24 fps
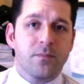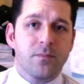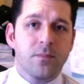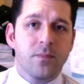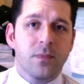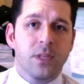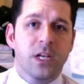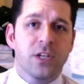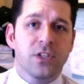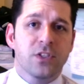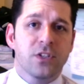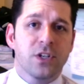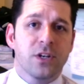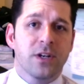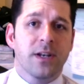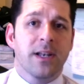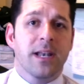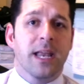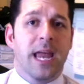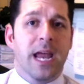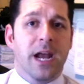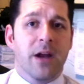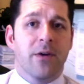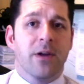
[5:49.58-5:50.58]

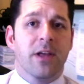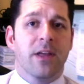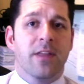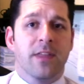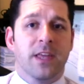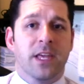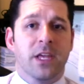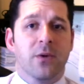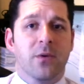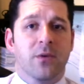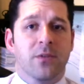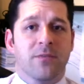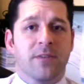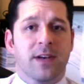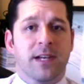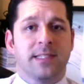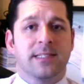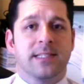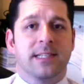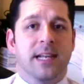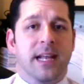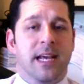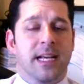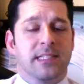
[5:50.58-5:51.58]
area that you
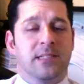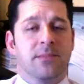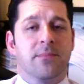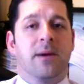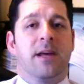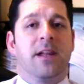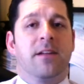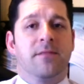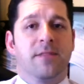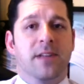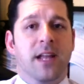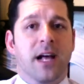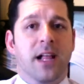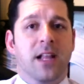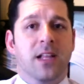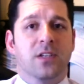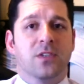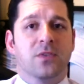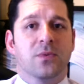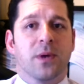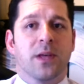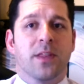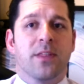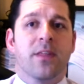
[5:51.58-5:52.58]
invested X amount of
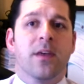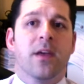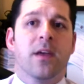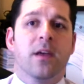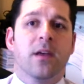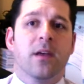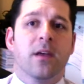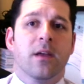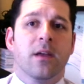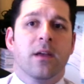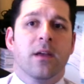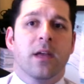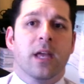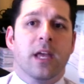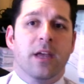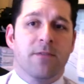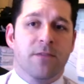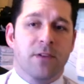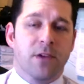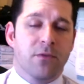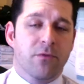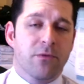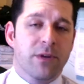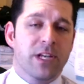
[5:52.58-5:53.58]
dollars with, if
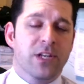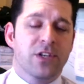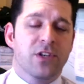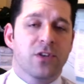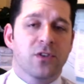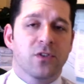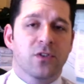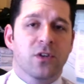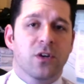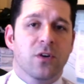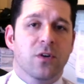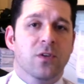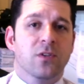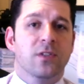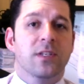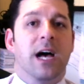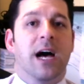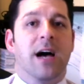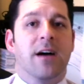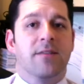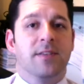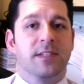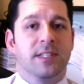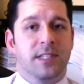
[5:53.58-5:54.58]
you reach those goals,
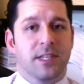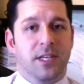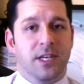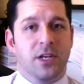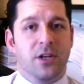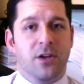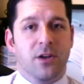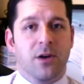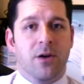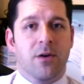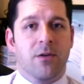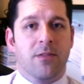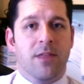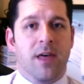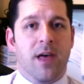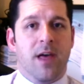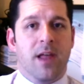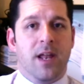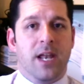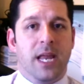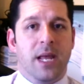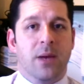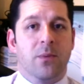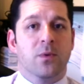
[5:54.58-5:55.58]
obviously you know
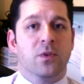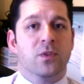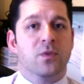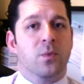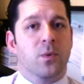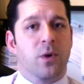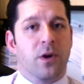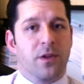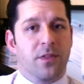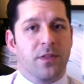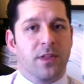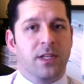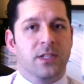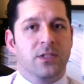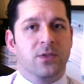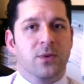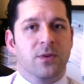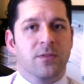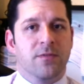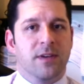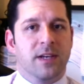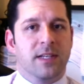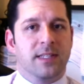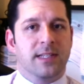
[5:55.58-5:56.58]
that it was worth it to
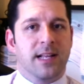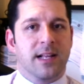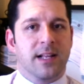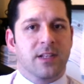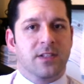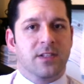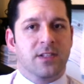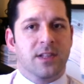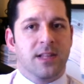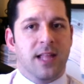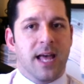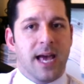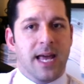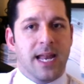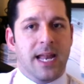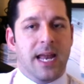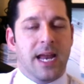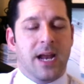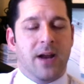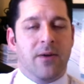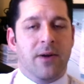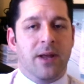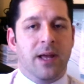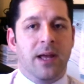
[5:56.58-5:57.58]
invest dollars in that
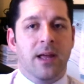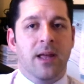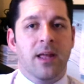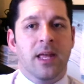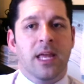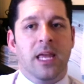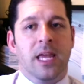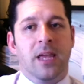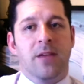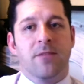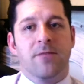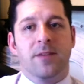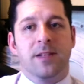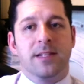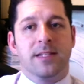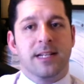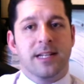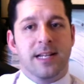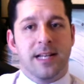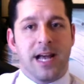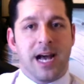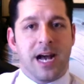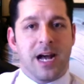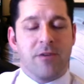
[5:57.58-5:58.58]
area. If you
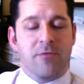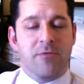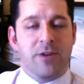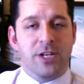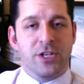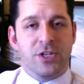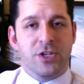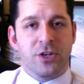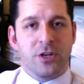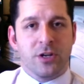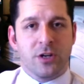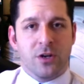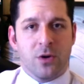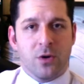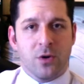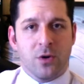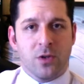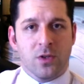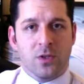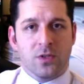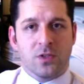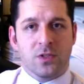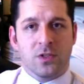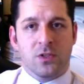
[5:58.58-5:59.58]
did not reach your
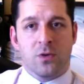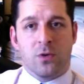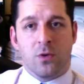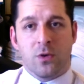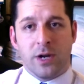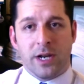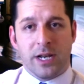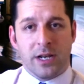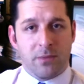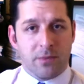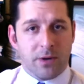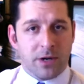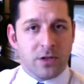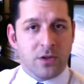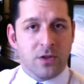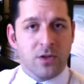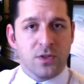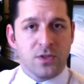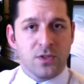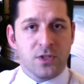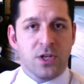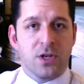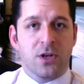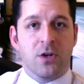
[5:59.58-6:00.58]
goals or anywhere
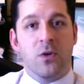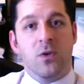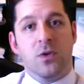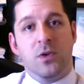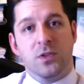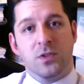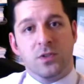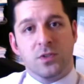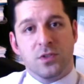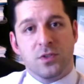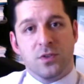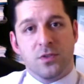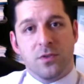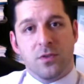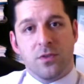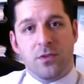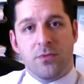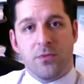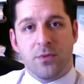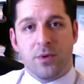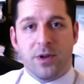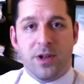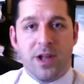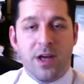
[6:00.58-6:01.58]
close to your goals
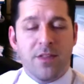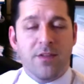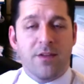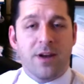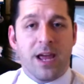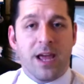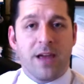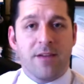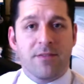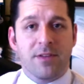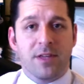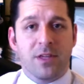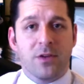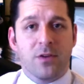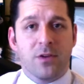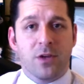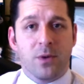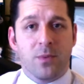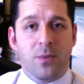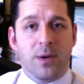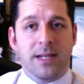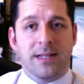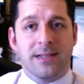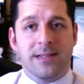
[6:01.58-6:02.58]
through another avenue
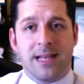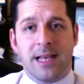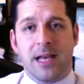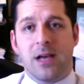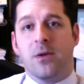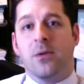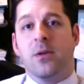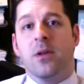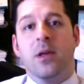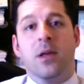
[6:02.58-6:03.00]
you went down,